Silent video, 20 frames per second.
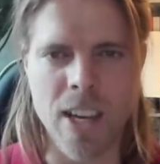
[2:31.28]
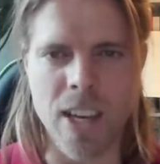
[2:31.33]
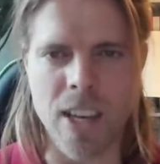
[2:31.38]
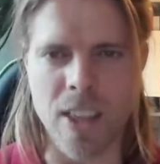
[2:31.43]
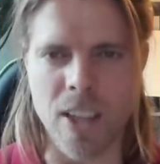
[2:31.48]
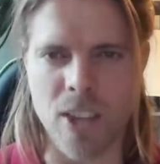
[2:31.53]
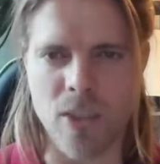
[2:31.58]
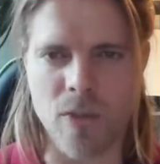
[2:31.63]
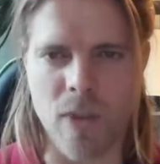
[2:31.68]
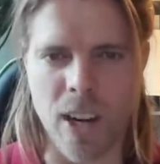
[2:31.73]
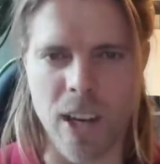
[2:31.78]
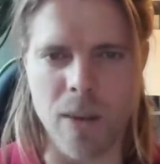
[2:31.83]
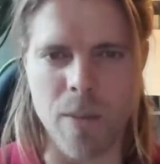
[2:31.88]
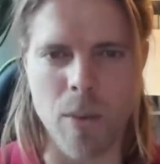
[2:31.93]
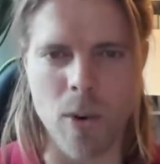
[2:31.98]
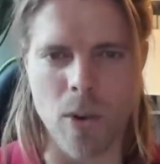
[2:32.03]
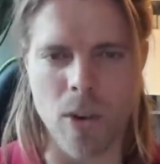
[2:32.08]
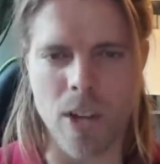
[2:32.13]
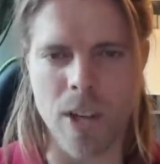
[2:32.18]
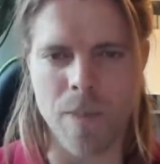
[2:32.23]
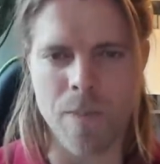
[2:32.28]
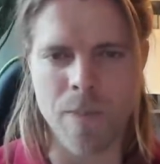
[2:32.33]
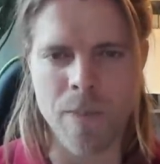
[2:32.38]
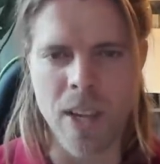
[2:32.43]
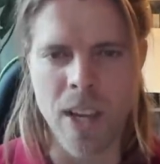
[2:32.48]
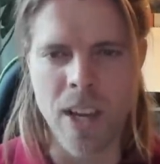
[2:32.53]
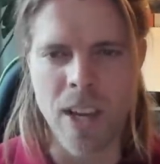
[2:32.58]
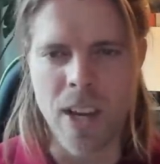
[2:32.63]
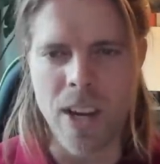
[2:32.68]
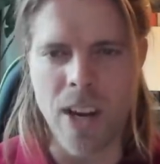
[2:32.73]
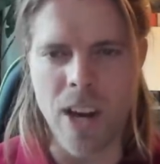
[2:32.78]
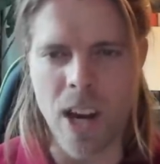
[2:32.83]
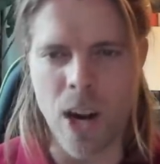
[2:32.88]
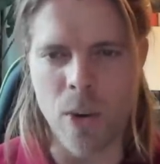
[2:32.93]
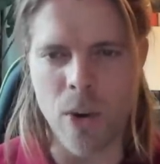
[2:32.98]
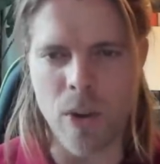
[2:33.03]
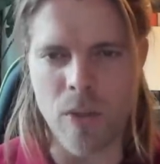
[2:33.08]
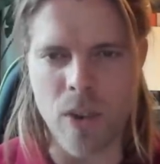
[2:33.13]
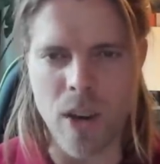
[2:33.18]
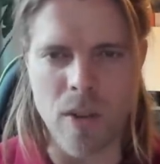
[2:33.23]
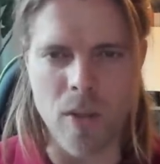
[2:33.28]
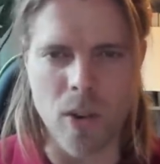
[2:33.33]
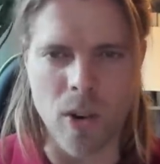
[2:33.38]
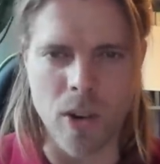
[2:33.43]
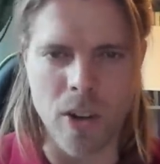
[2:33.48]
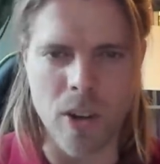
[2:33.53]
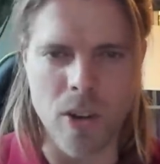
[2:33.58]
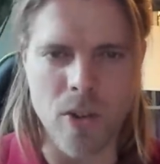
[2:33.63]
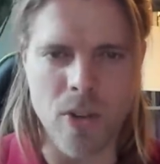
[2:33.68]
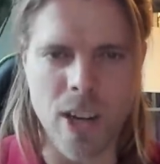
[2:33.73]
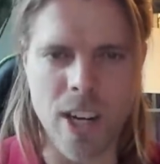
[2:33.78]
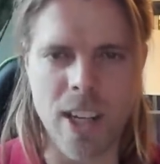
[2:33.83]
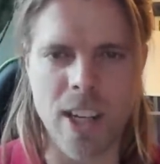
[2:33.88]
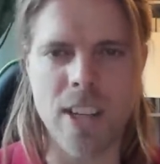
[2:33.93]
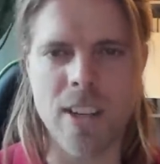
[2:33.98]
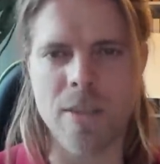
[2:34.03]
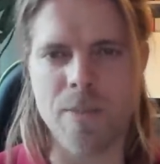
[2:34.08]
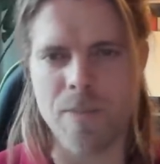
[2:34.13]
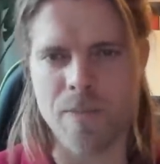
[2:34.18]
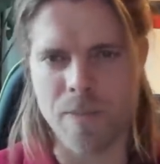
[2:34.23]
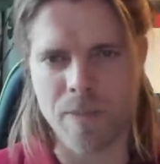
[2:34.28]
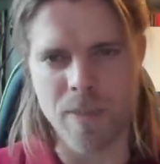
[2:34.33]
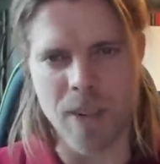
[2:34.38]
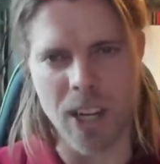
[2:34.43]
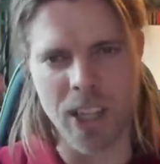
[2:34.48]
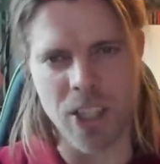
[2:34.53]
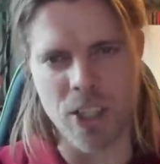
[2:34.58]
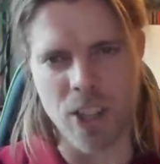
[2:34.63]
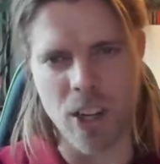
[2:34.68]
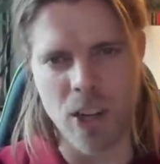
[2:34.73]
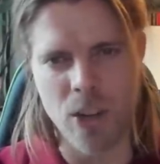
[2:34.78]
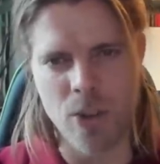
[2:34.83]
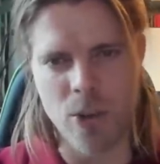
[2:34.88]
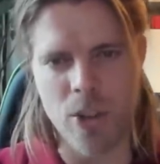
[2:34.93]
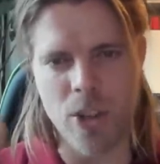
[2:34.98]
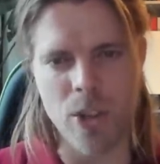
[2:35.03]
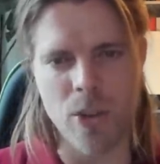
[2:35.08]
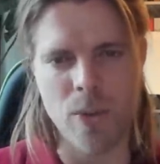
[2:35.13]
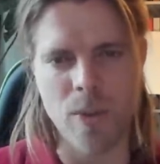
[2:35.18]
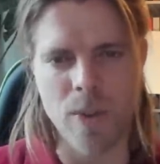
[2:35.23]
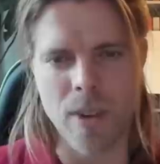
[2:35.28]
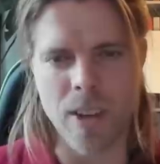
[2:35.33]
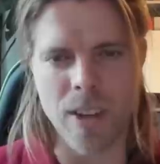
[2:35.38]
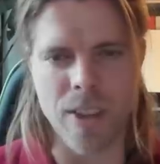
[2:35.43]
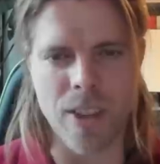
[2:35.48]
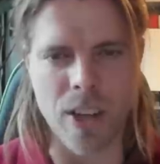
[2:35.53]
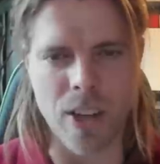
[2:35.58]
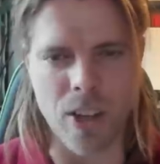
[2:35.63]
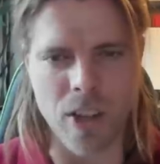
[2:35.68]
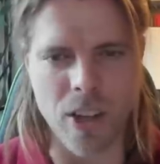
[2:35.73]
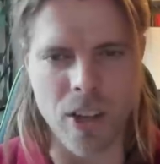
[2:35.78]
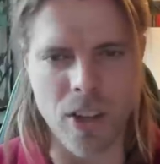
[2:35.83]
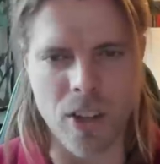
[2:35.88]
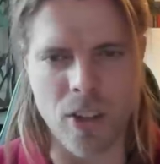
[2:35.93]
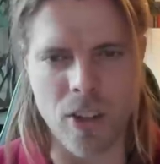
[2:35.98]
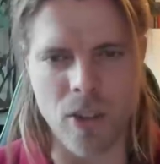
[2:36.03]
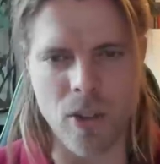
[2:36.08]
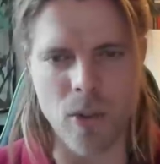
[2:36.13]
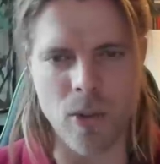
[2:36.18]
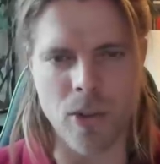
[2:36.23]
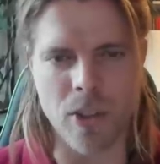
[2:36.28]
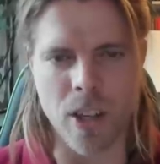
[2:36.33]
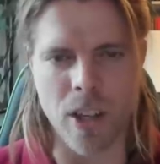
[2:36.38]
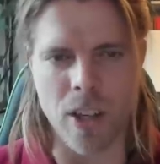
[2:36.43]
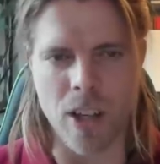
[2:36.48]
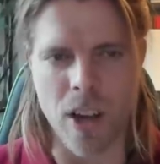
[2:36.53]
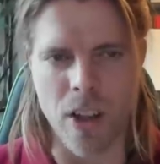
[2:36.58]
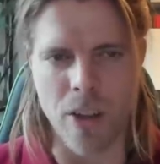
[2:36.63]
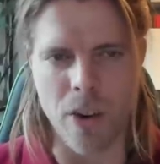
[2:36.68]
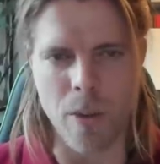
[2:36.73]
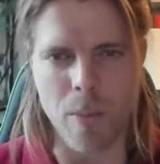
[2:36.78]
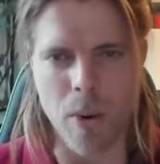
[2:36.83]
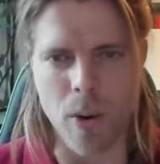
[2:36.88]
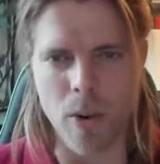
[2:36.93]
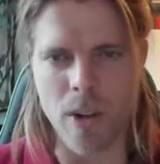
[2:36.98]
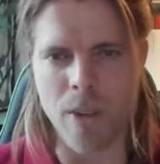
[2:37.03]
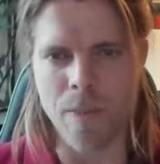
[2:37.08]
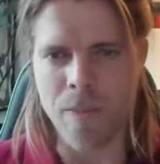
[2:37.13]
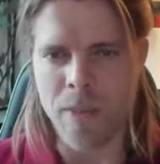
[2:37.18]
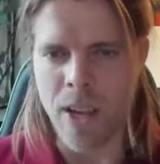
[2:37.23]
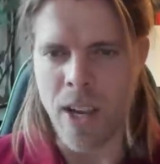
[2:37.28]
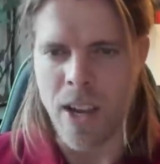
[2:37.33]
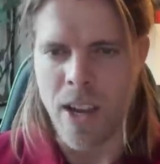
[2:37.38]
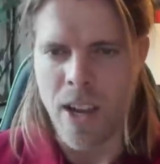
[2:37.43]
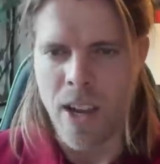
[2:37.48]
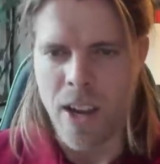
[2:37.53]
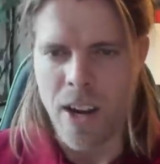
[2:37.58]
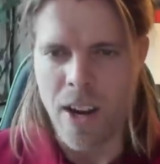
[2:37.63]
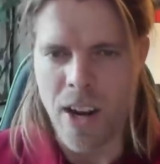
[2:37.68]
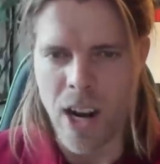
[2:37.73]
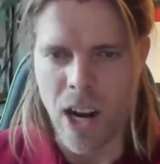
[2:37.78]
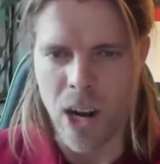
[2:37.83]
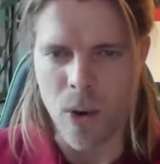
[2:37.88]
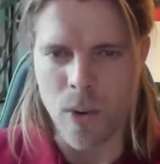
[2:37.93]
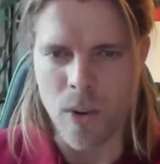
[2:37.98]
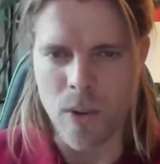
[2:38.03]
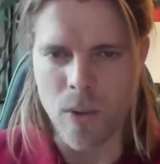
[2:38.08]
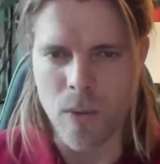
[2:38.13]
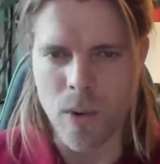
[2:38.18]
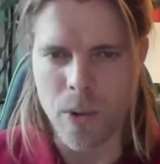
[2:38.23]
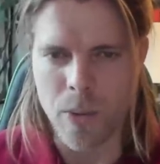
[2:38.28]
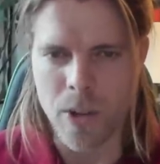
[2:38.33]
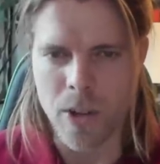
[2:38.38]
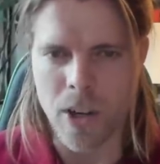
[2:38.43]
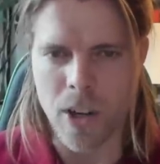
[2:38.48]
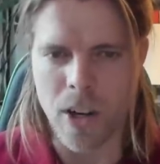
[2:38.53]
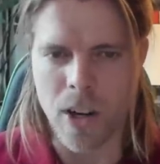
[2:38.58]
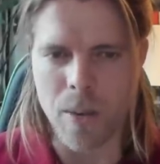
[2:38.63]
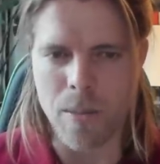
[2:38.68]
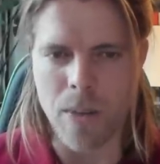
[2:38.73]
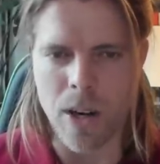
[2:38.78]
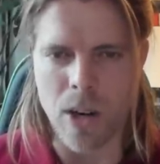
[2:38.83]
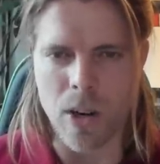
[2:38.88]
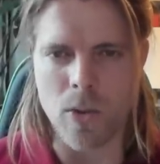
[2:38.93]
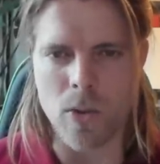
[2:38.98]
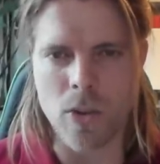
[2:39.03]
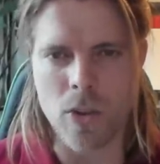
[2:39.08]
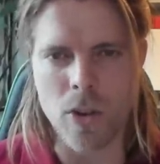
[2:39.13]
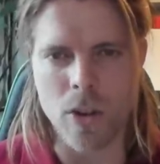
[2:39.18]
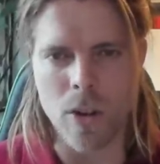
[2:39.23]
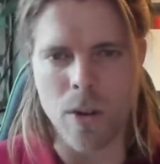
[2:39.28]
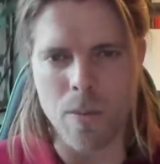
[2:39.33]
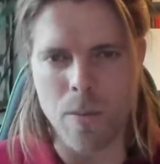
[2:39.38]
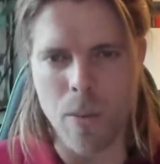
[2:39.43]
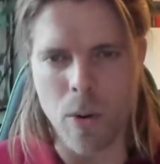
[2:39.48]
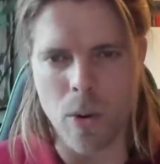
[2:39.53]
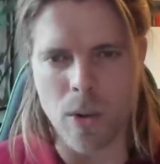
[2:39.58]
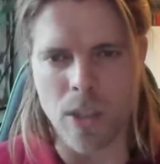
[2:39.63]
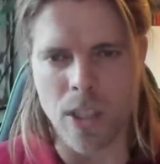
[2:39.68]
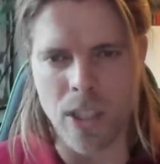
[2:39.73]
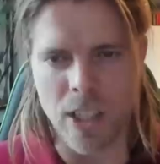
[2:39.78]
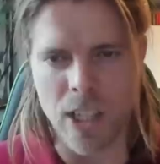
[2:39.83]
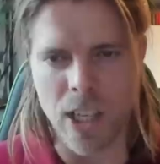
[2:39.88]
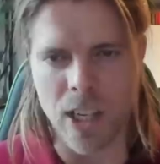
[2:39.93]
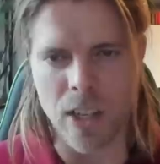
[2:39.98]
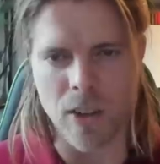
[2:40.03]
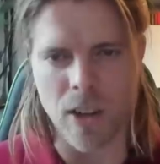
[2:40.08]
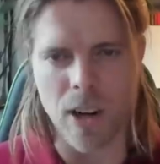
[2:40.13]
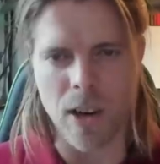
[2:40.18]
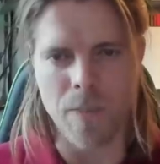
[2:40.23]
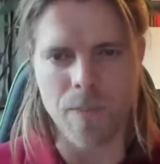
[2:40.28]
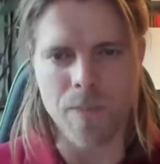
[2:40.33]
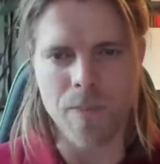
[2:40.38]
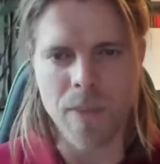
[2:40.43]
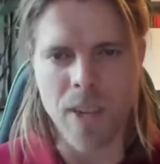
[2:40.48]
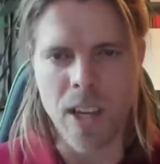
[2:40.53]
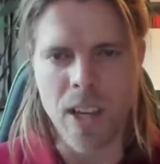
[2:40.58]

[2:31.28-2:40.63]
in this fine book. Now, if you have already read it, I salute you, then you can choose another book. Now, when we're talking about books in general,